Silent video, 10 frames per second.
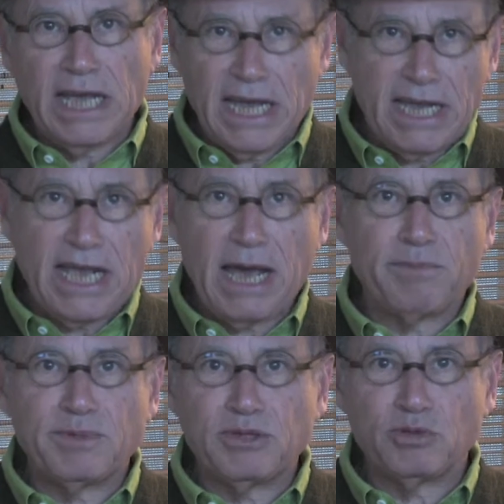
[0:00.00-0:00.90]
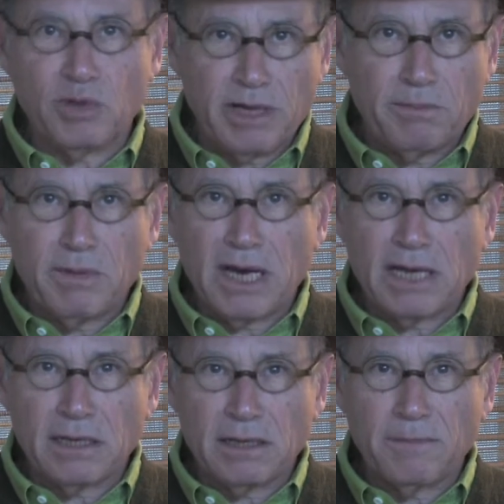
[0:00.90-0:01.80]
a cap-and-trade
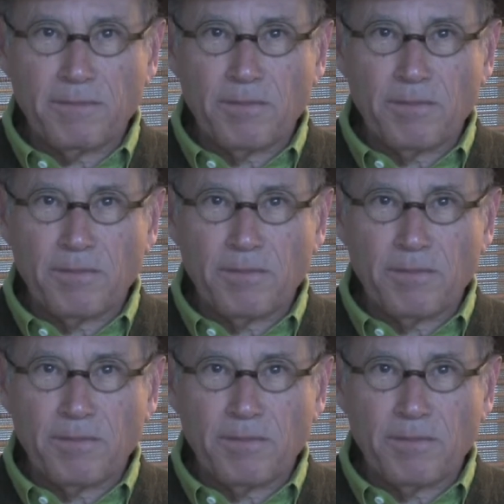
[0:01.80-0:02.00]
model.